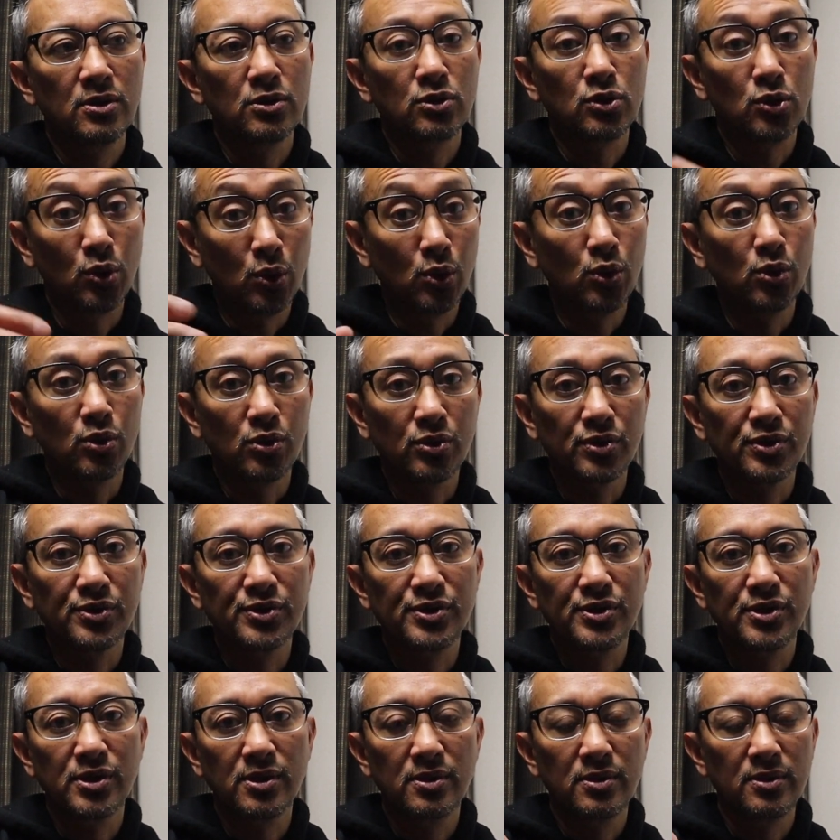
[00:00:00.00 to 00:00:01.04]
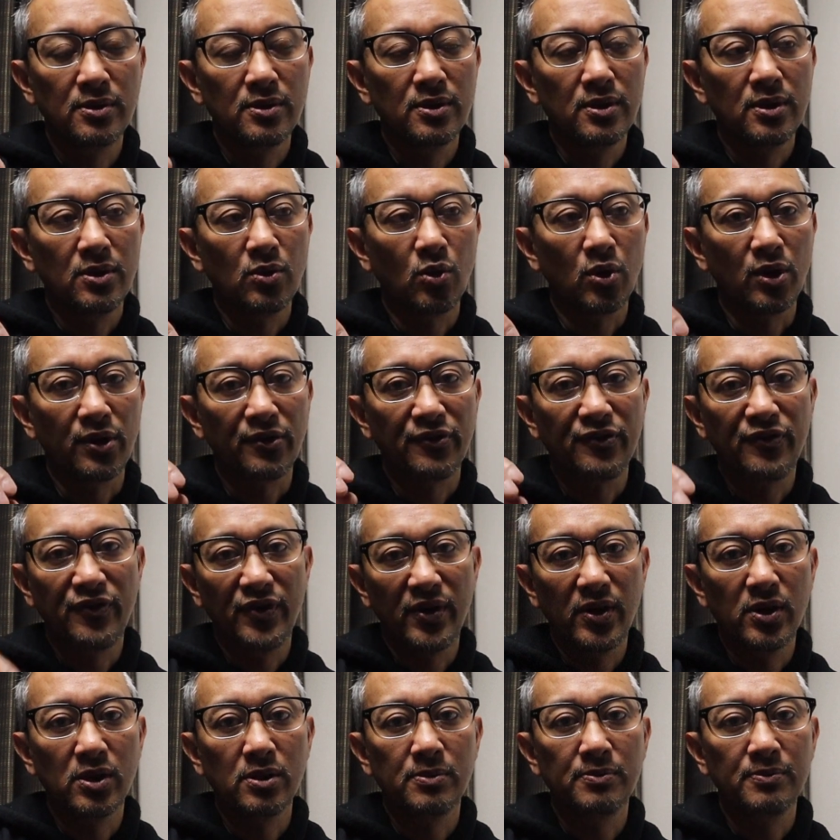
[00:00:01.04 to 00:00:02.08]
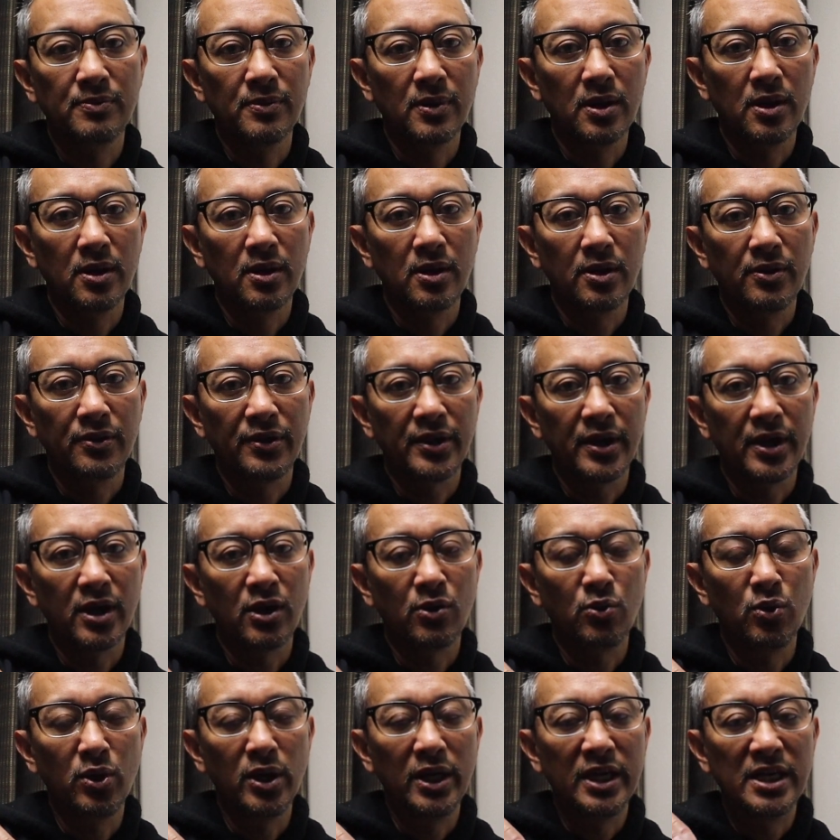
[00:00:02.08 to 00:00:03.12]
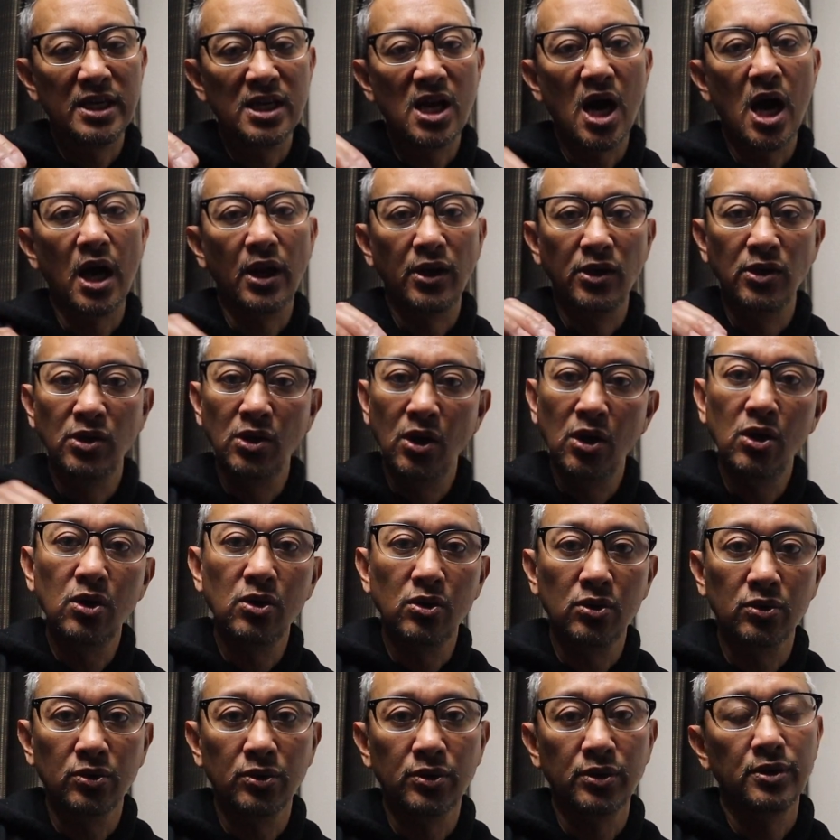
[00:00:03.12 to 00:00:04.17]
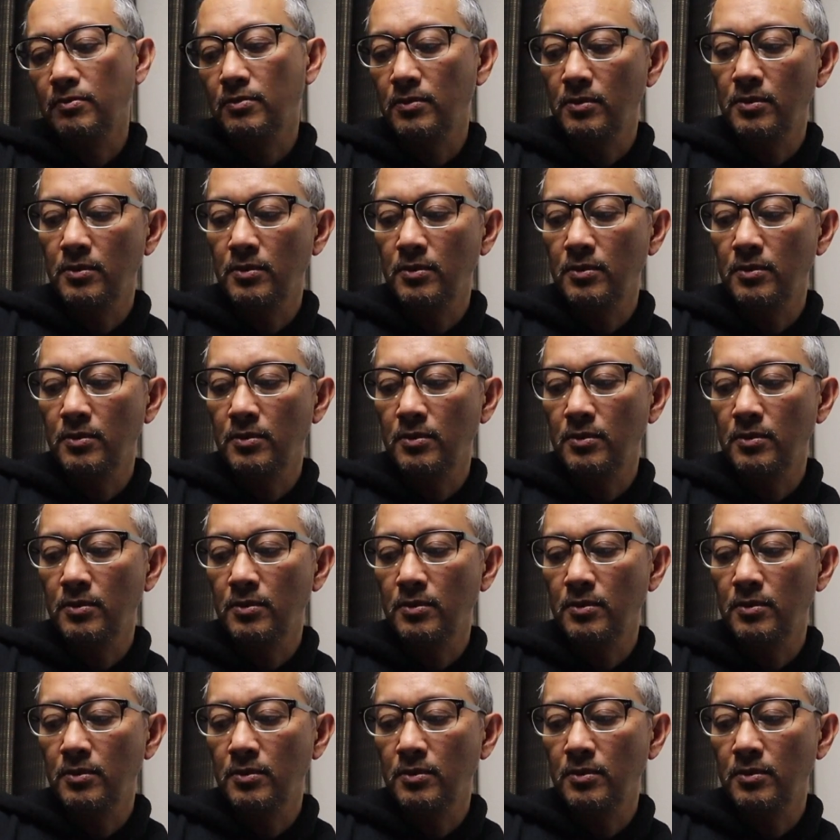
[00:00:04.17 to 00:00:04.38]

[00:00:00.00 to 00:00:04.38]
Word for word: tools or film that are really not known.